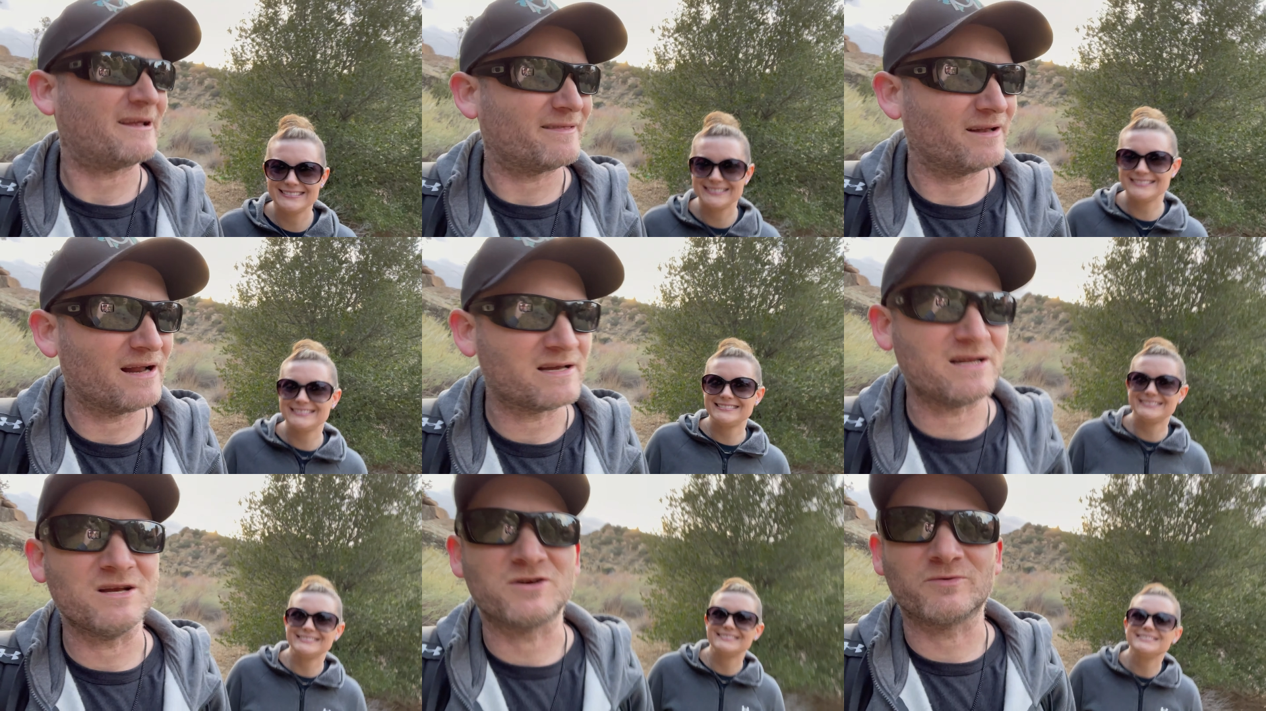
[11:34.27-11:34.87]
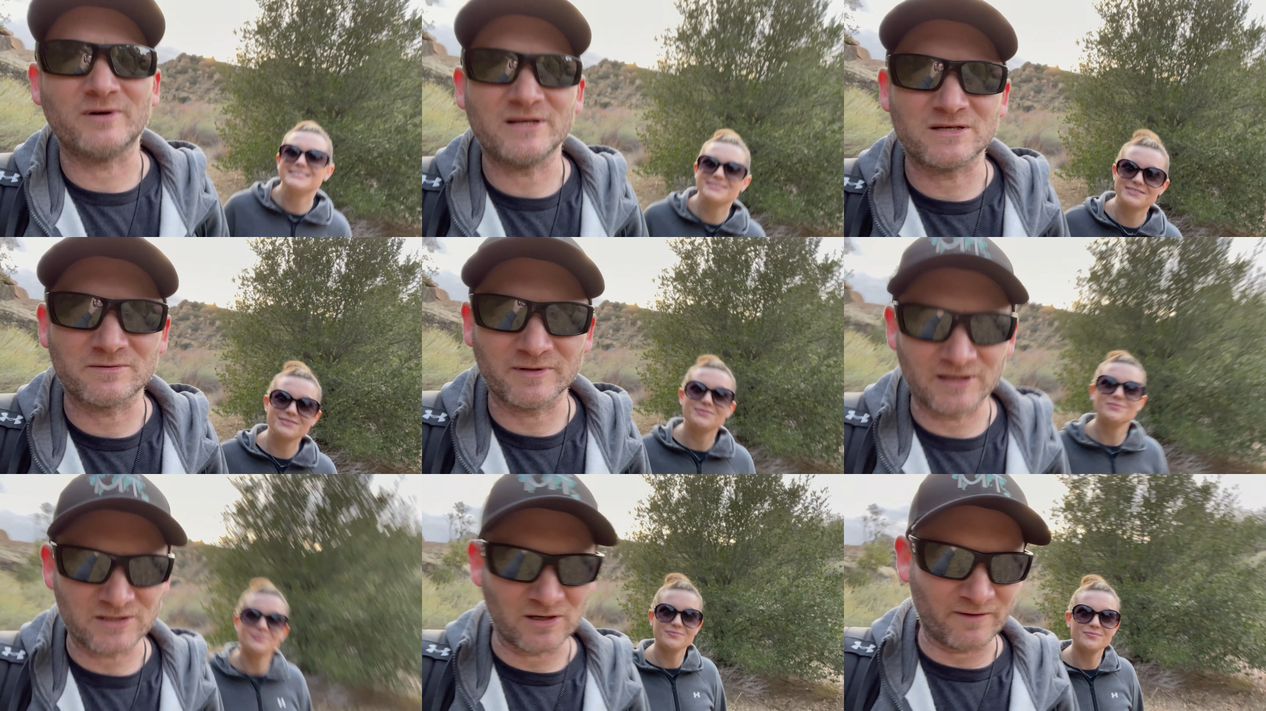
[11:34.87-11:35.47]
Speaker 1: in the nineteen
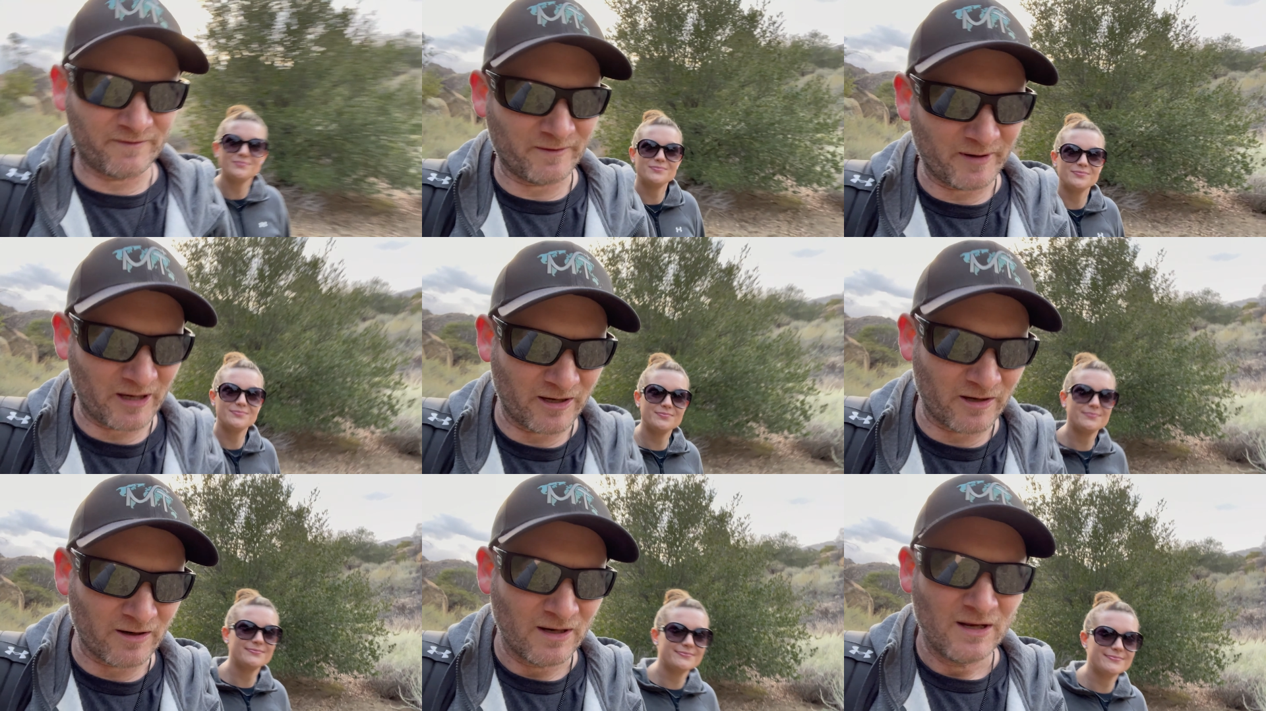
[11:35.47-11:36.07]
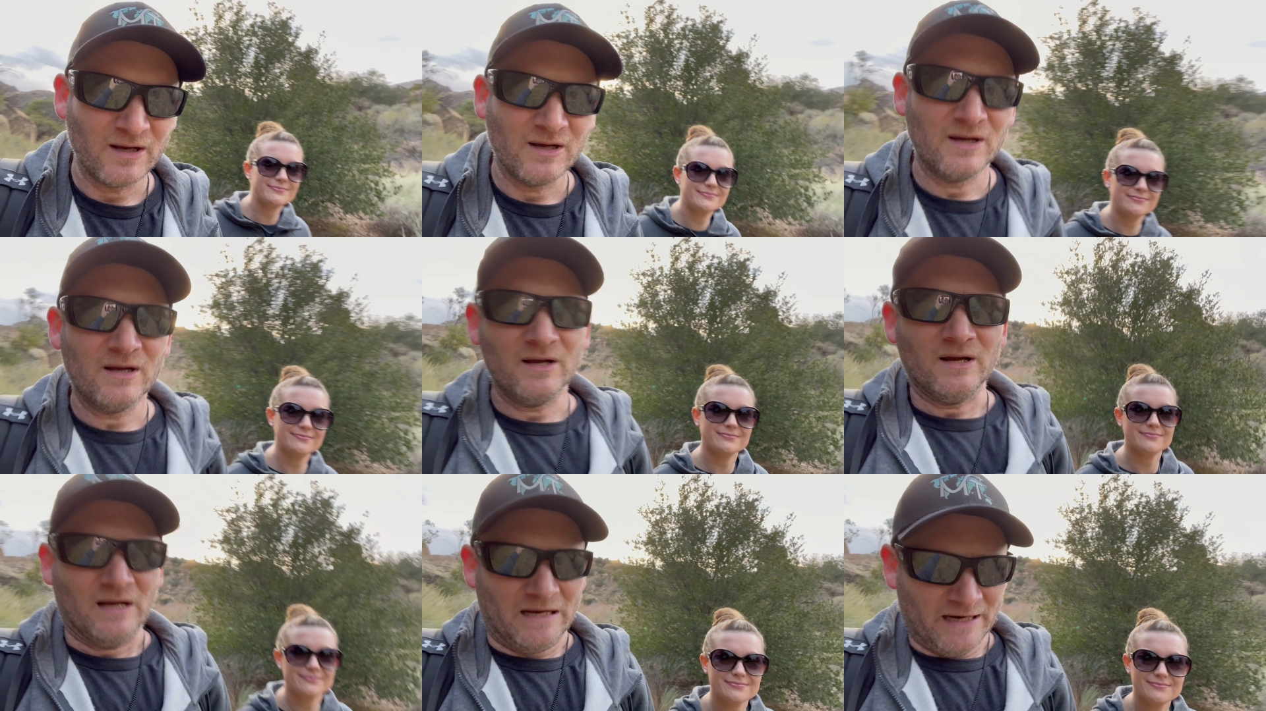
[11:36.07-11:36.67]
twenties when they started filming out here.
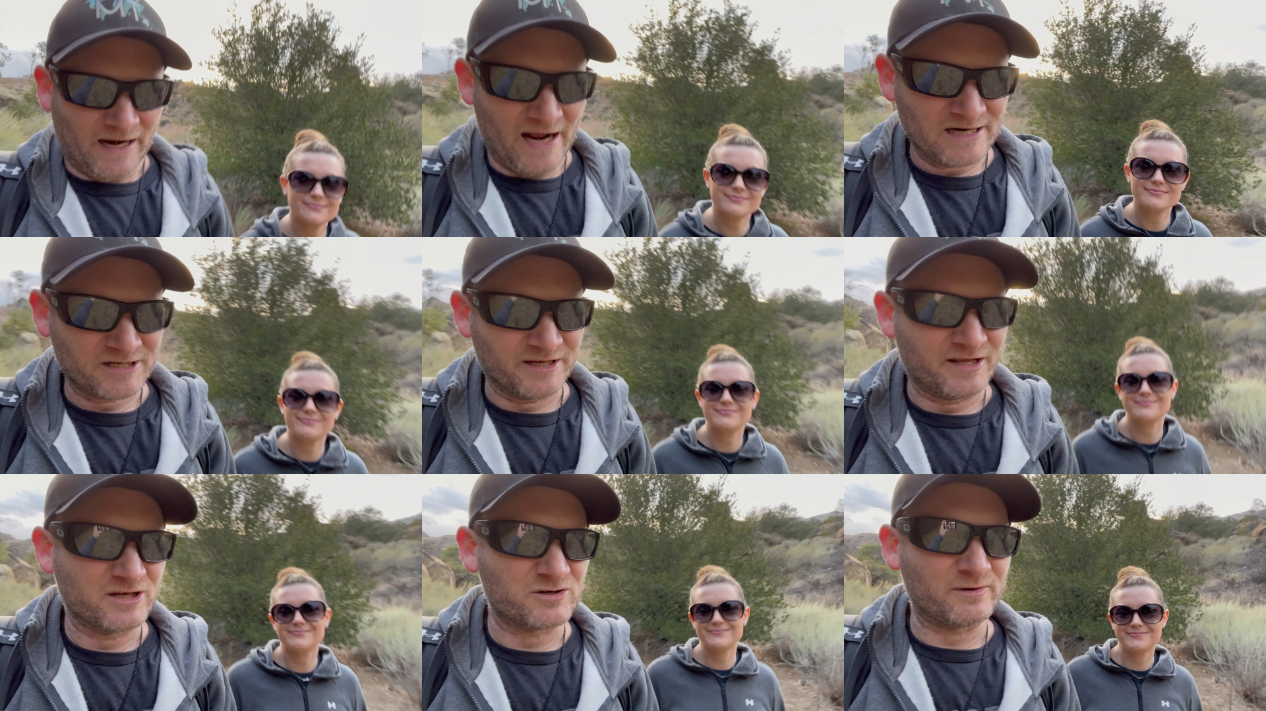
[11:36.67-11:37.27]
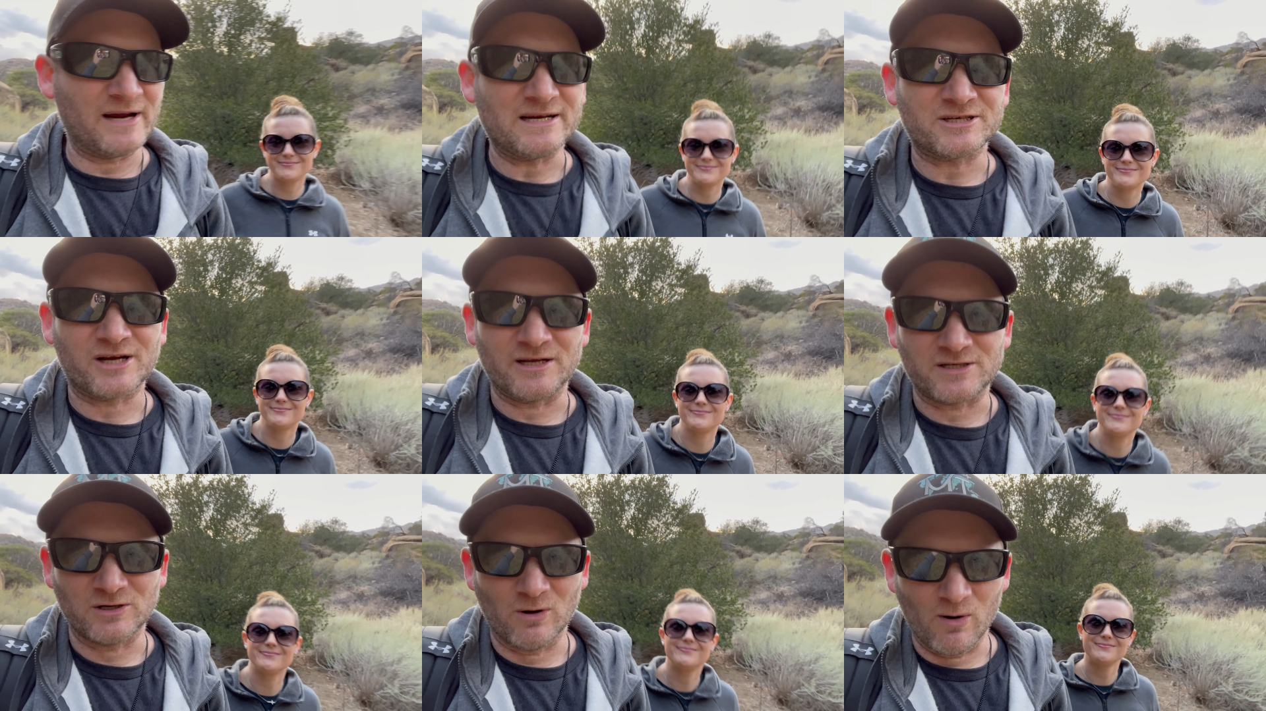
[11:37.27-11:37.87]
And actually, this ranch
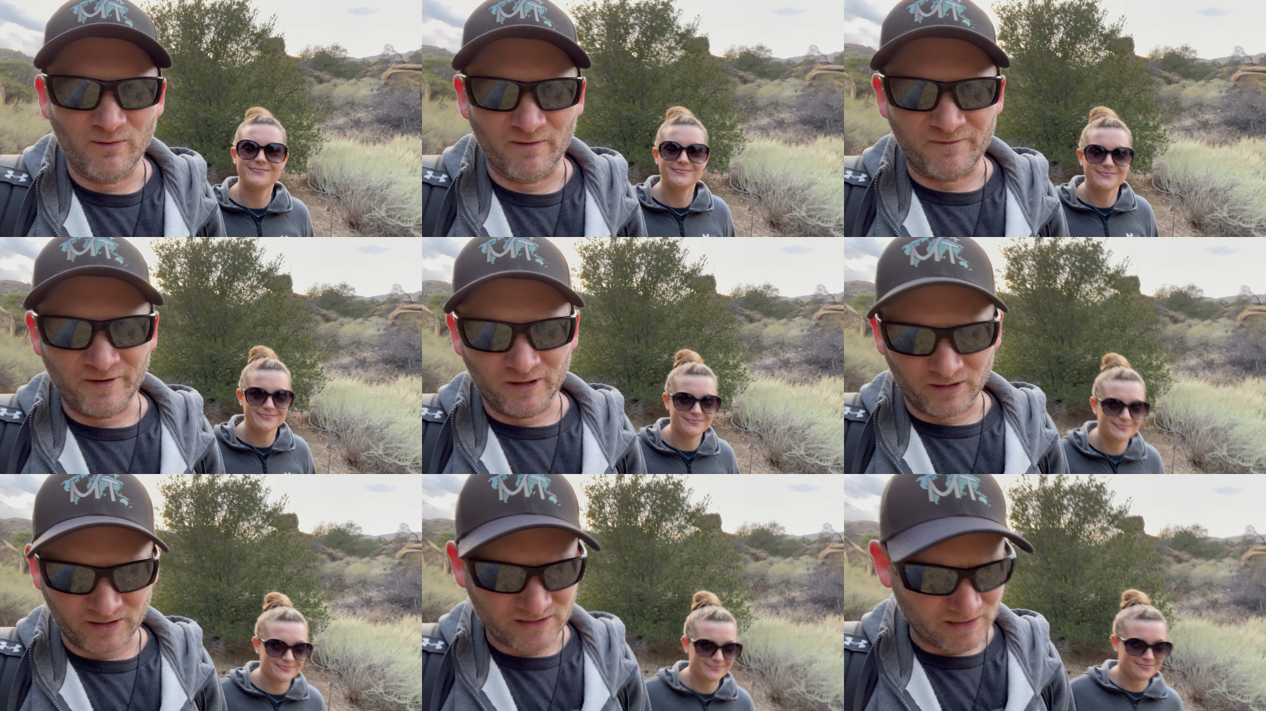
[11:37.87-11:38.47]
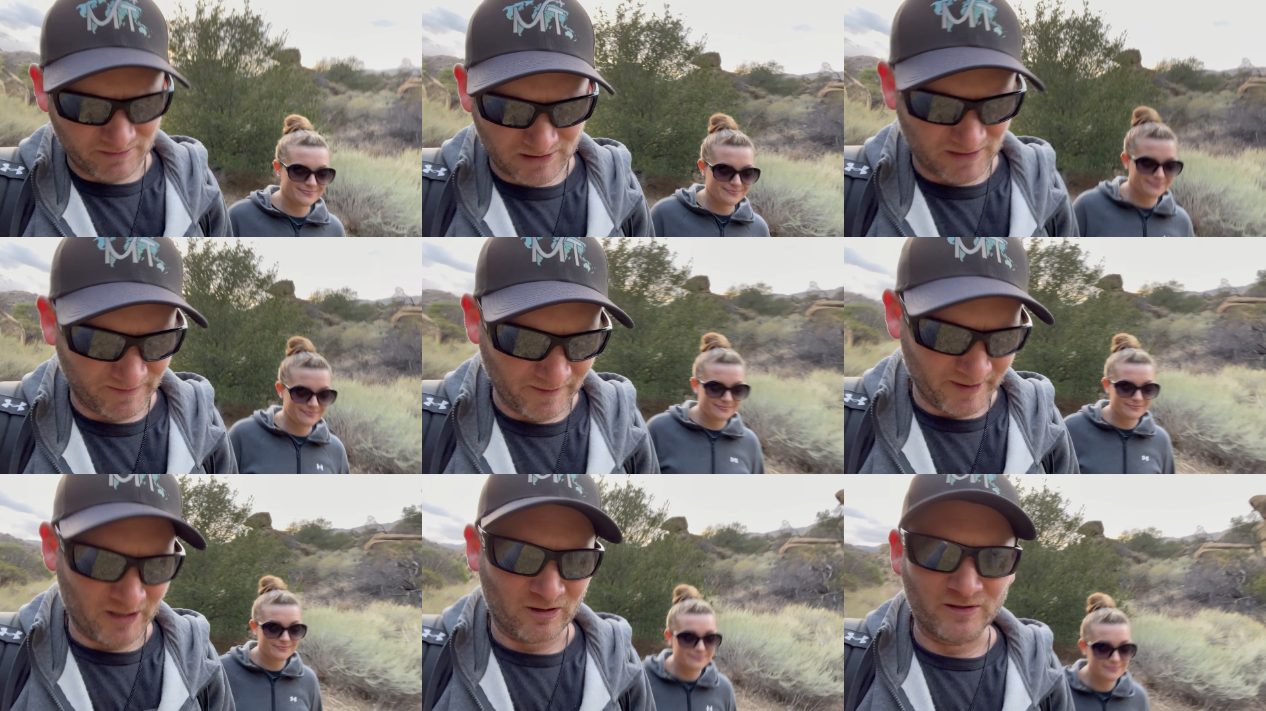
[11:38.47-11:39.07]
got so overfilled because they were just
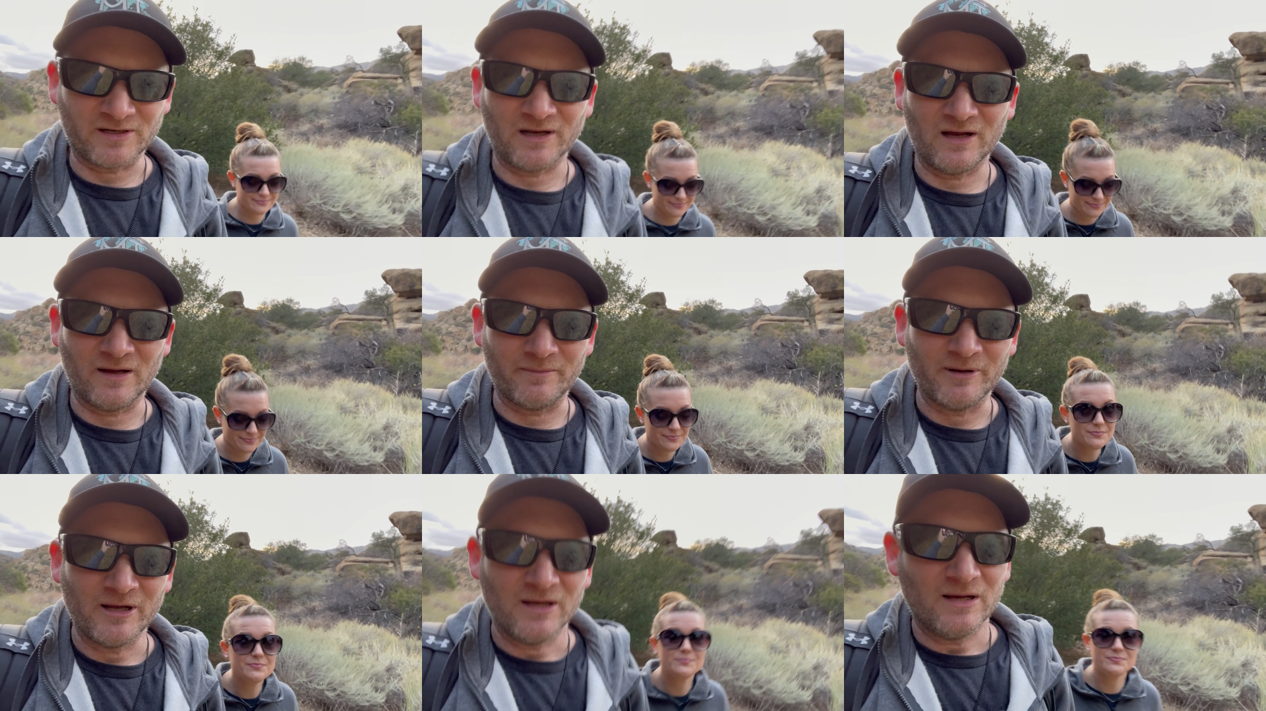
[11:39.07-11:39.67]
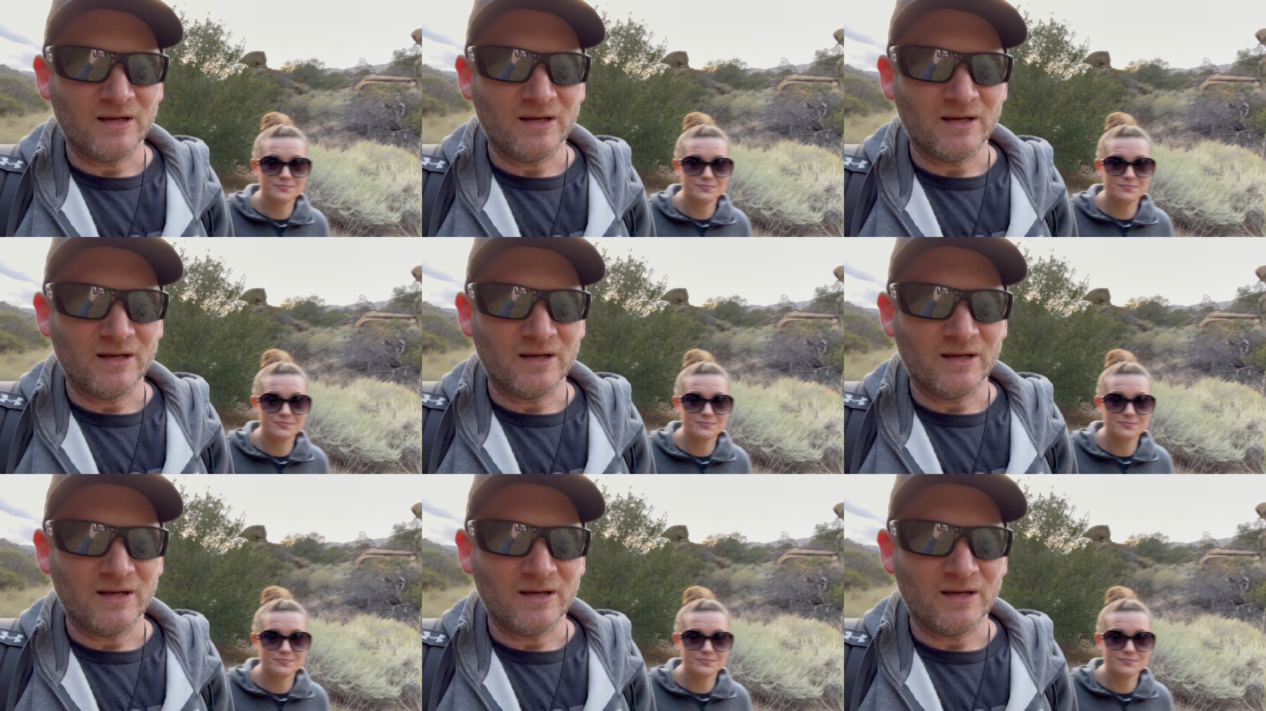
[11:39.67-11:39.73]
filming here all the time.